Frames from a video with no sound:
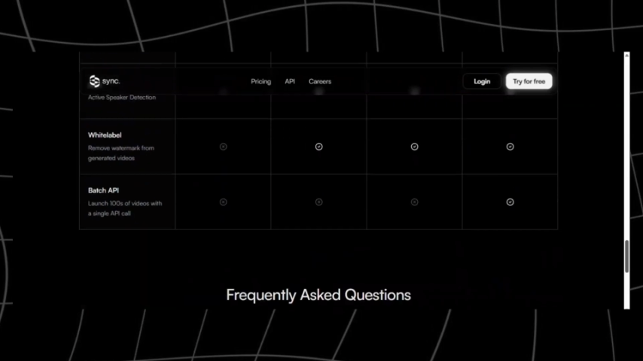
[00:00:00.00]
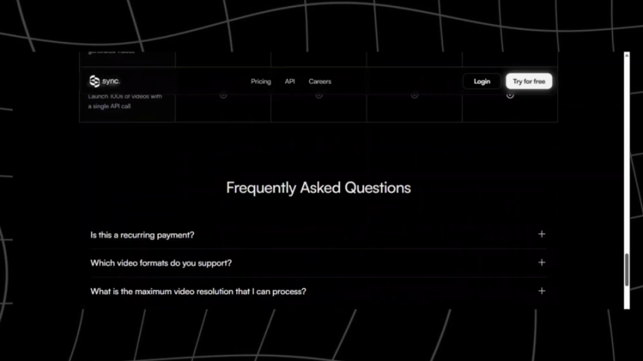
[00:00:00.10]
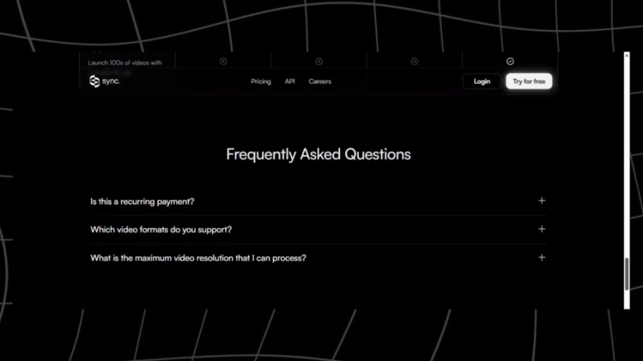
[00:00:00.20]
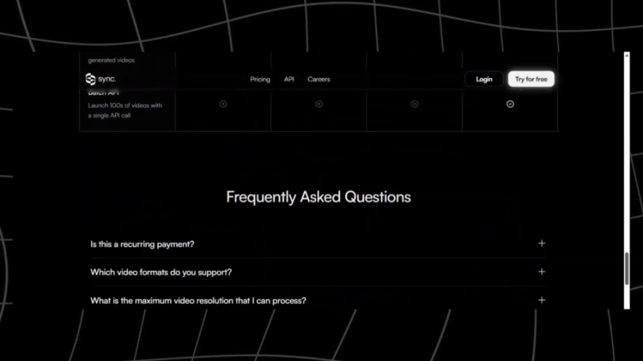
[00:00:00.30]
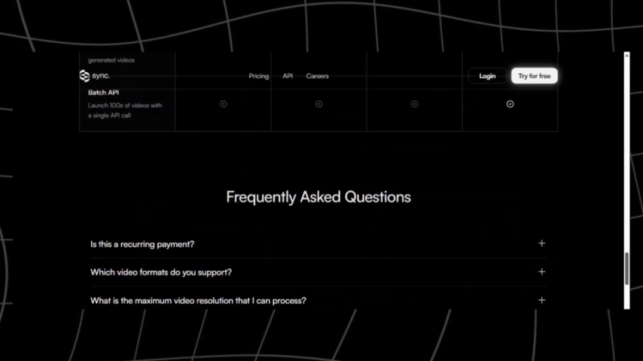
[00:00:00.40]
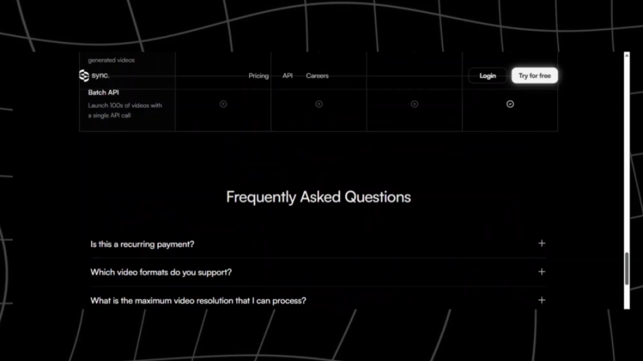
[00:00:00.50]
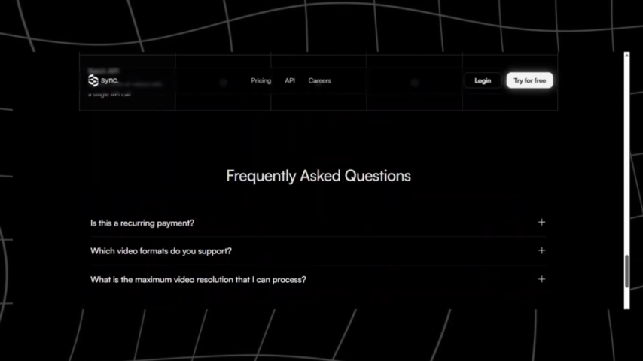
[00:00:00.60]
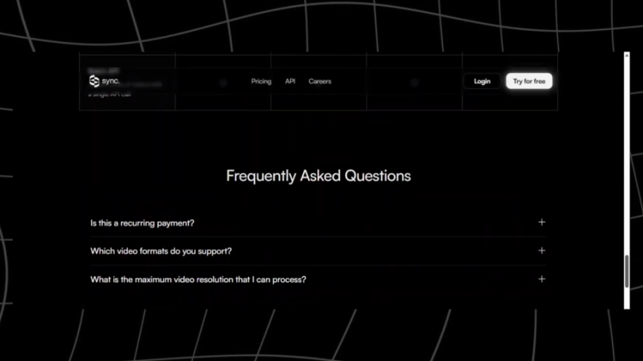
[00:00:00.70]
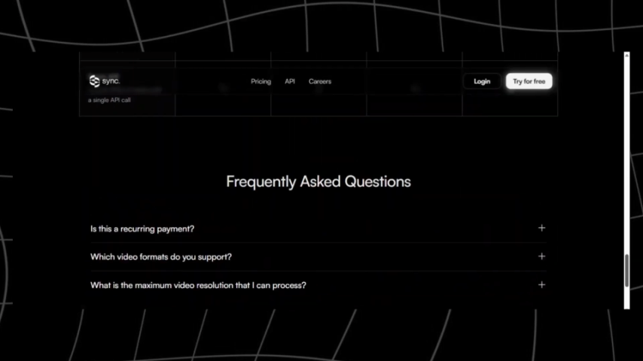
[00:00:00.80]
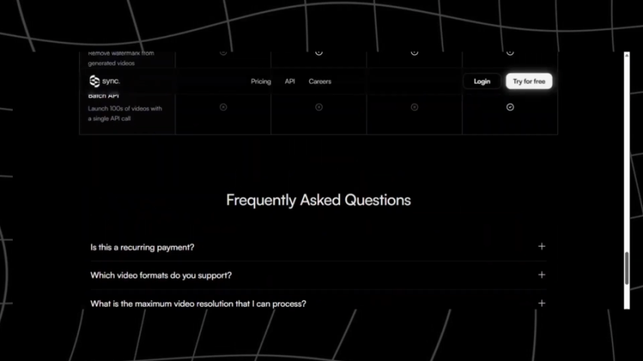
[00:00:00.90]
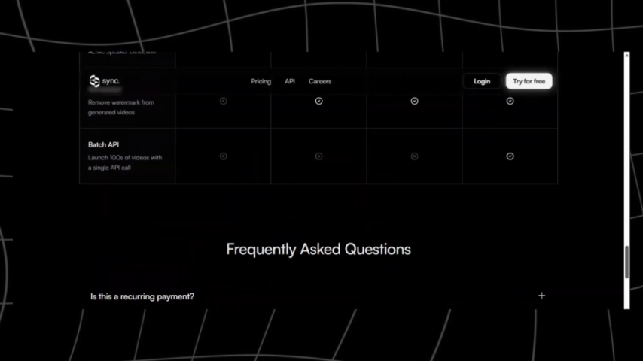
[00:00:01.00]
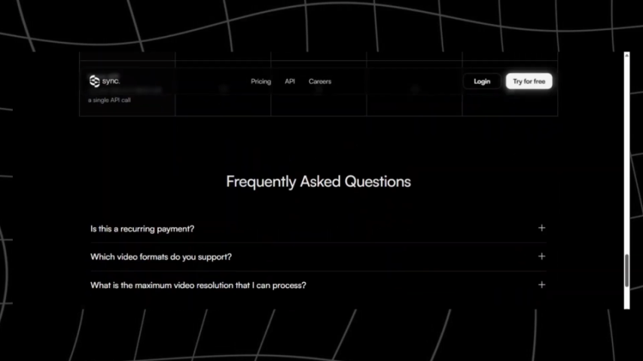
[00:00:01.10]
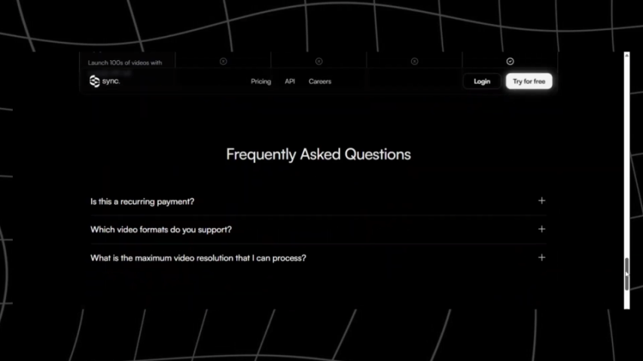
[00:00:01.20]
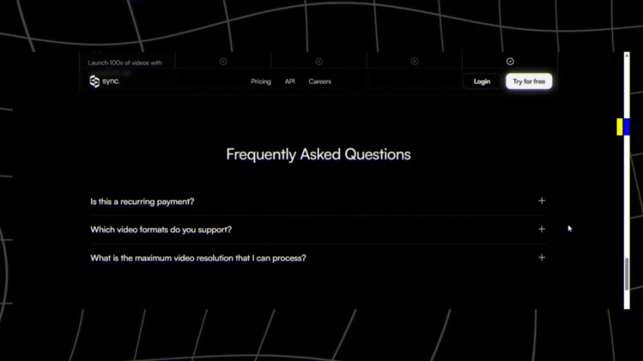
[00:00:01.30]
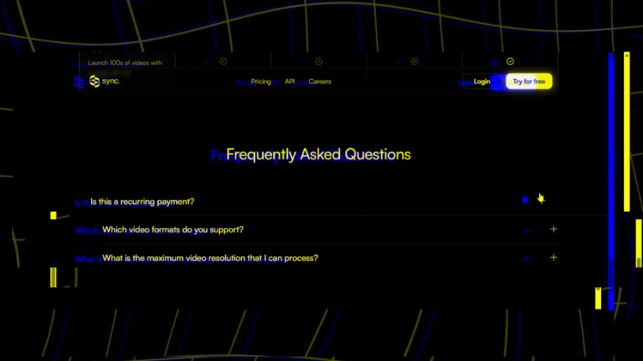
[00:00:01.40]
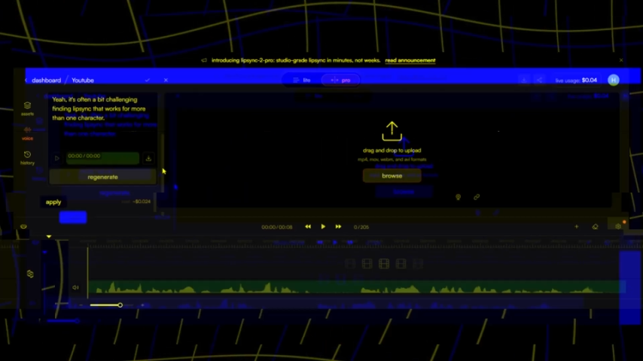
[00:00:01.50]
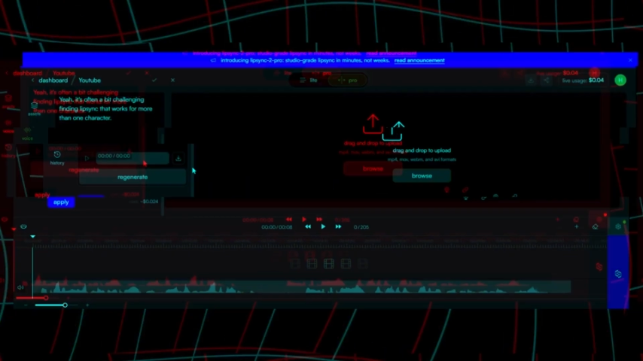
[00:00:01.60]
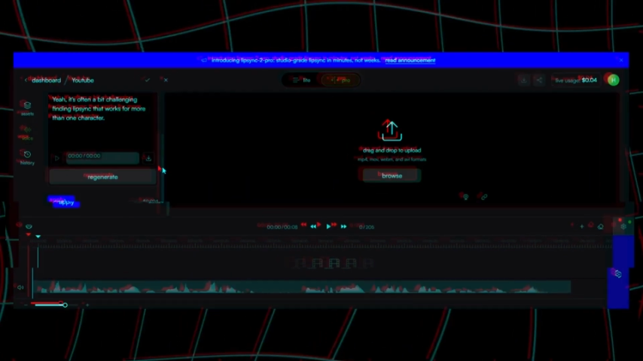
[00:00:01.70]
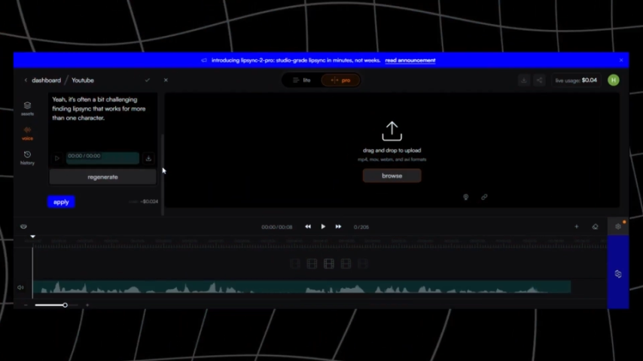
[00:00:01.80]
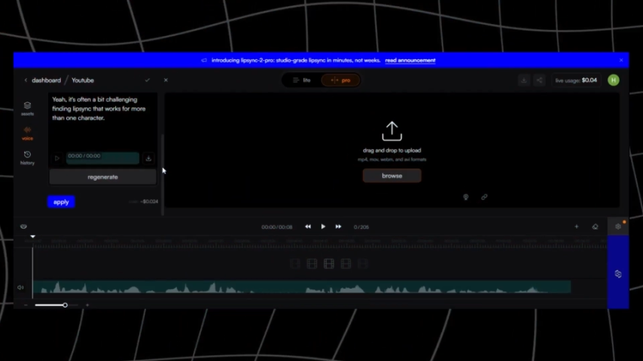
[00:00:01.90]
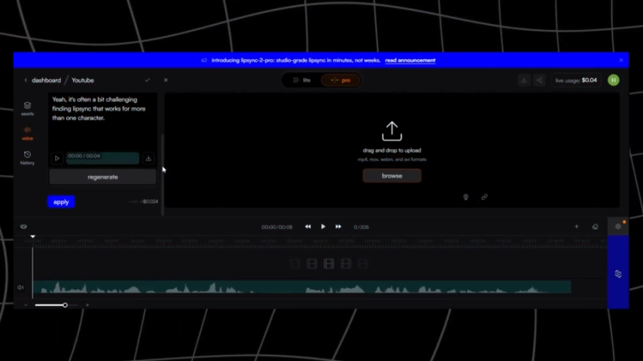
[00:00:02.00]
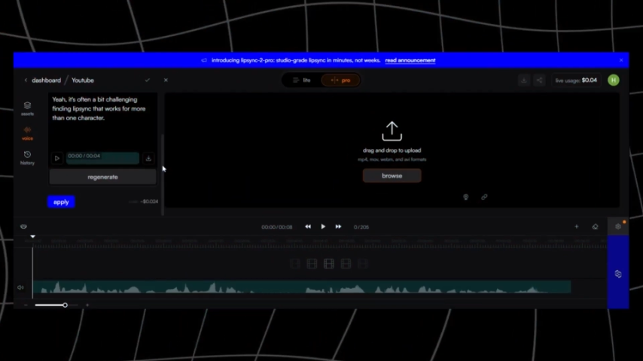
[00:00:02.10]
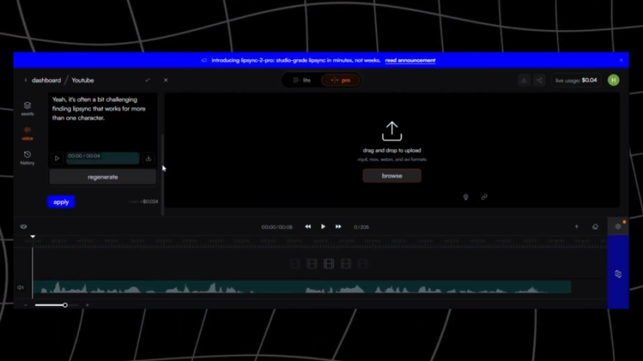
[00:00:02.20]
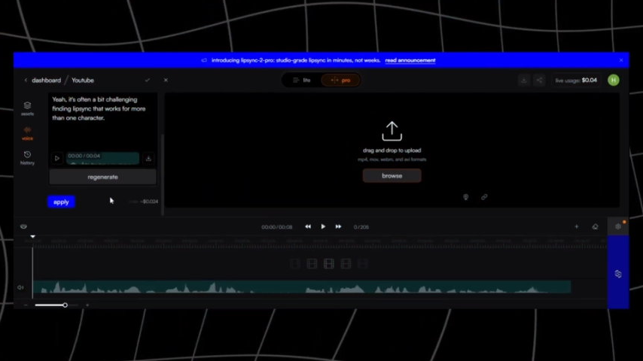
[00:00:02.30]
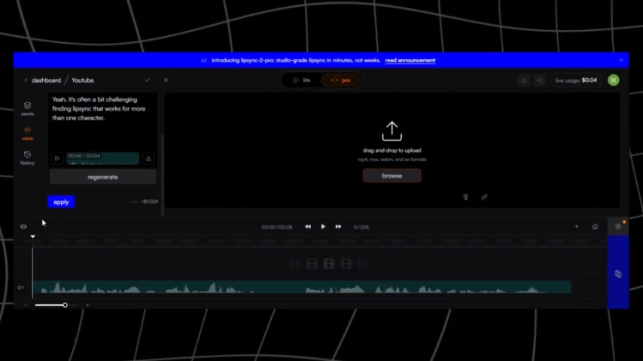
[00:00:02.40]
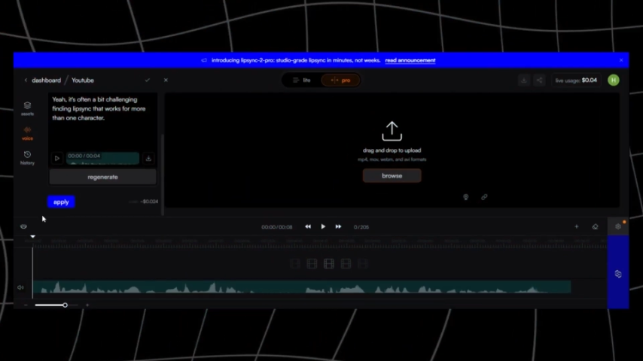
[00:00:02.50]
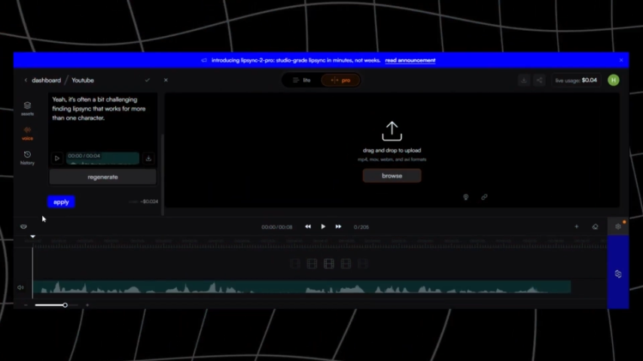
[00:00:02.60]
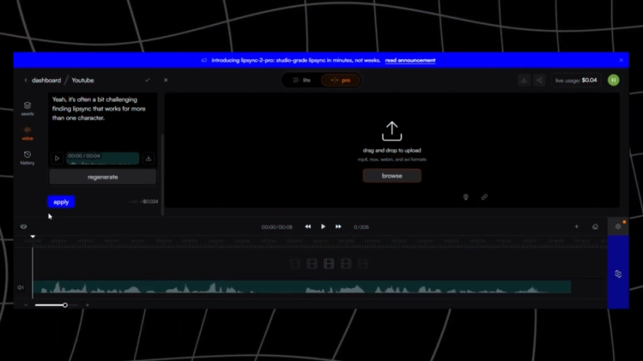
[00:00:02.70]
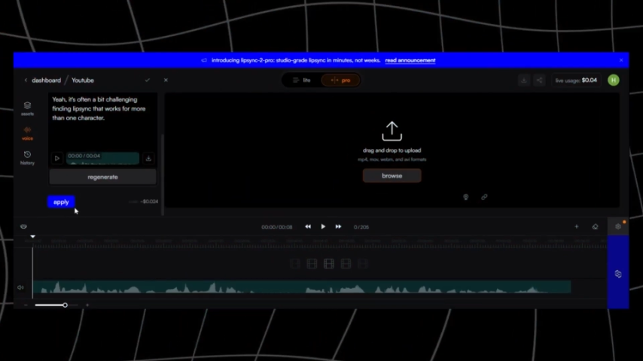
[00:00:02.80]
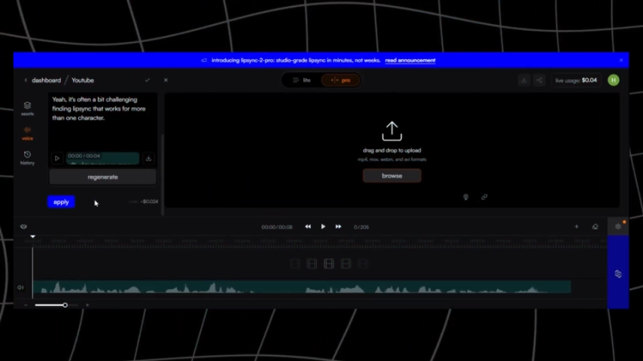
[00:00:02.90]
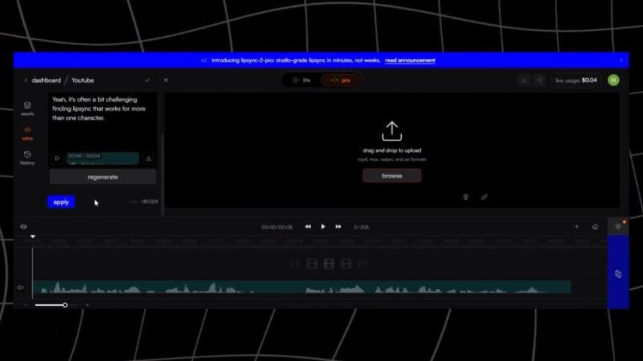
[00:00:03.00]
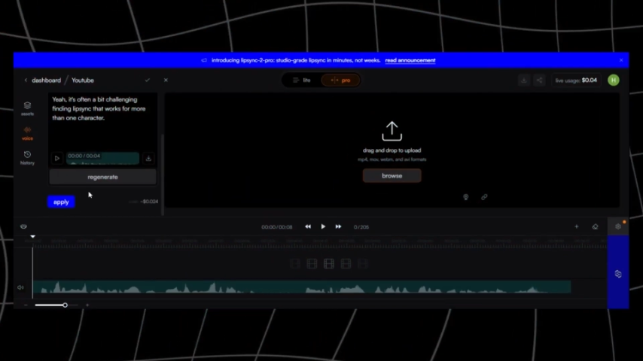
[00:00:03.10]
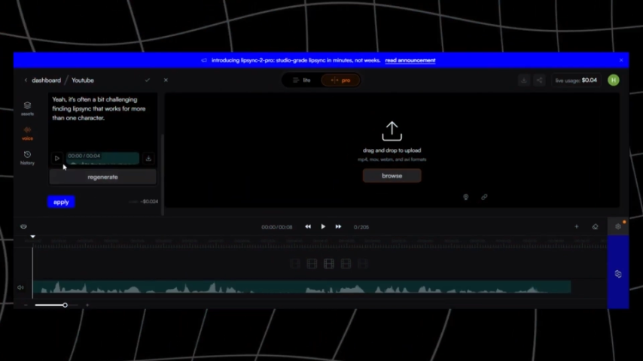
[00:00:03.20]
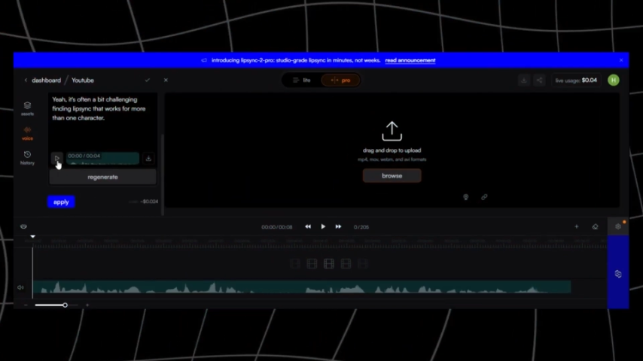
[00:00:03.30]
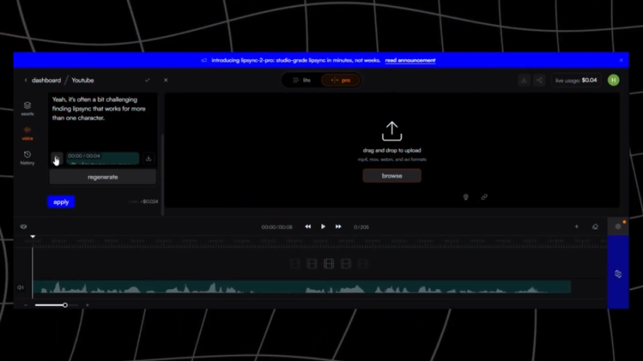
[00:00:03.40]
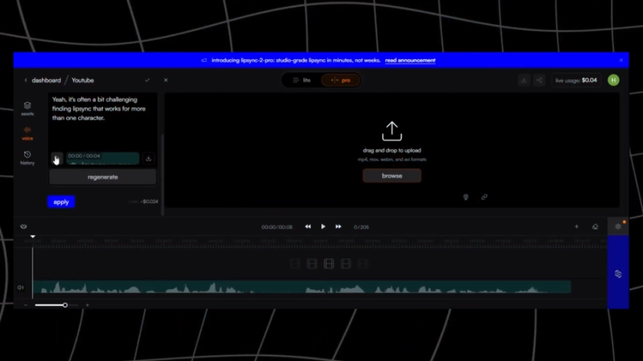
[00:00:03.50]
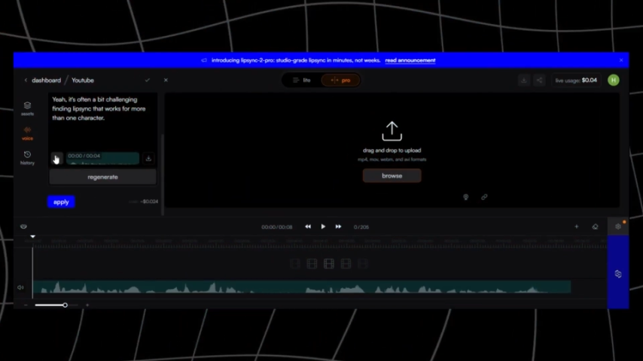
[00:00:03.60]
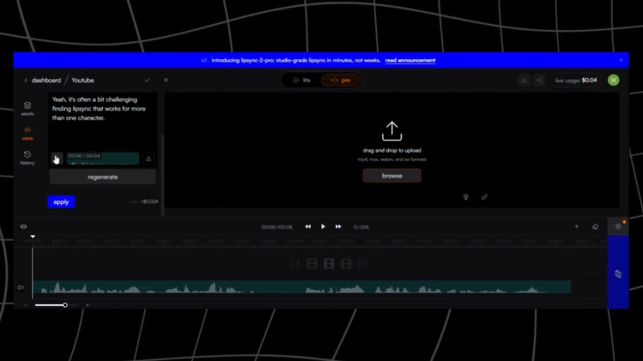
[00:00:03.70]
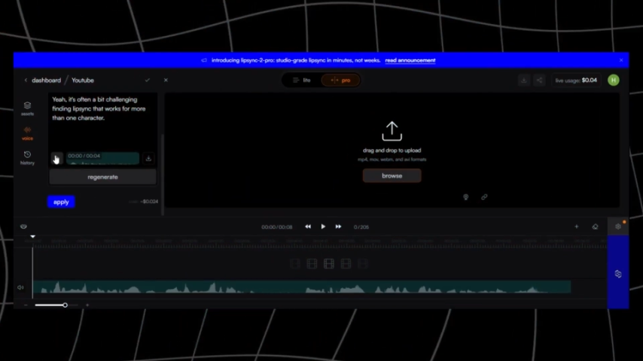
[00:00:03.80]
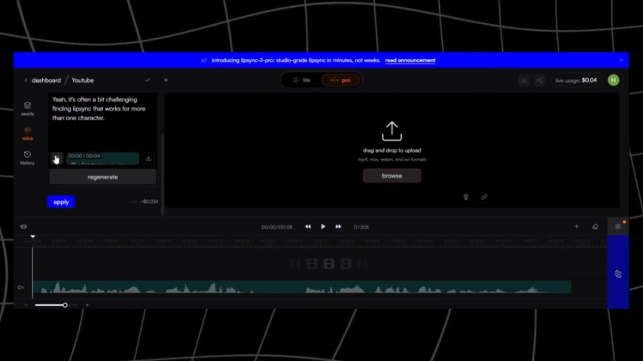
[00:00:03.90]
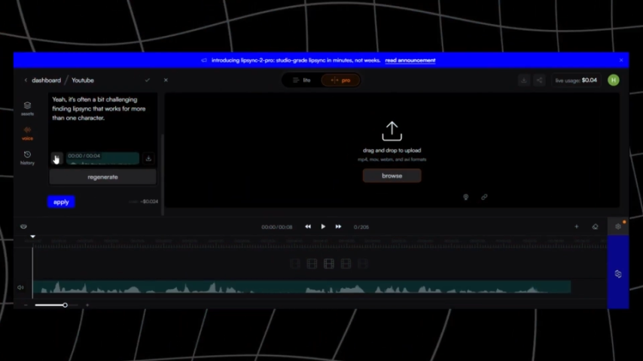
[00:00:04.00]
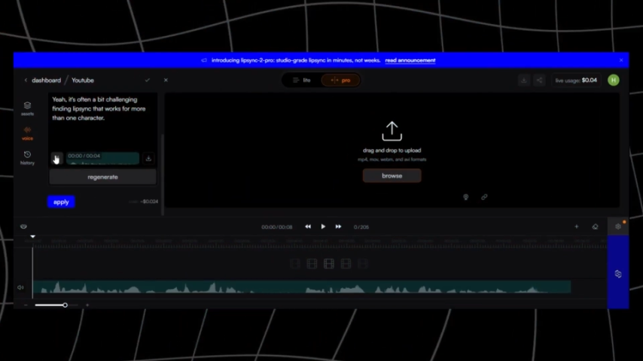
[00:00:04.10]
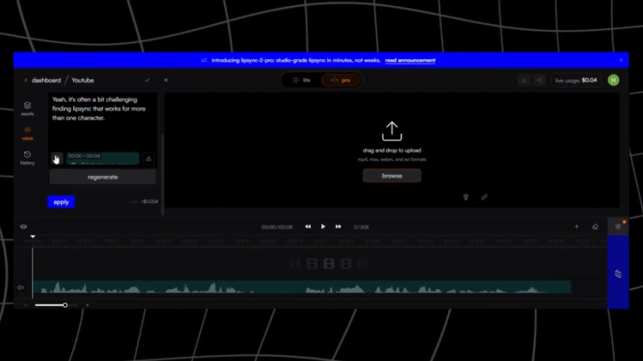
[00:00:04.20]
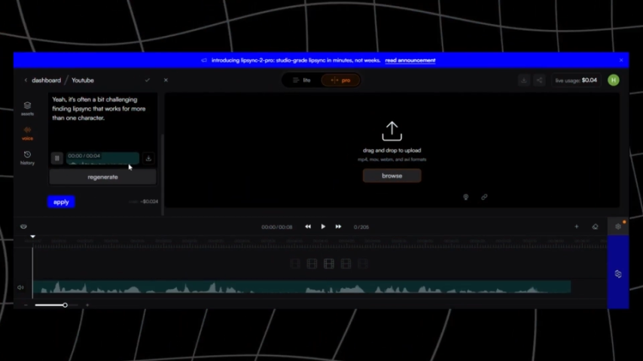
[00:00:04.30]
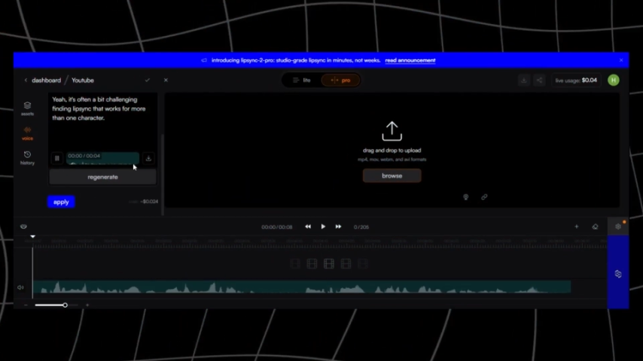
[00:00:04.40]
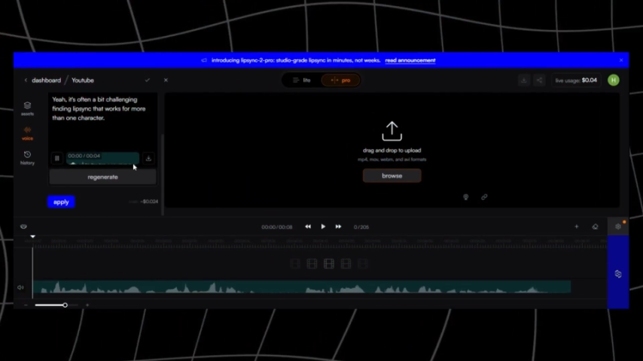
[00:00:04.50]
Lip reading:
Nobody's mouth can be seen.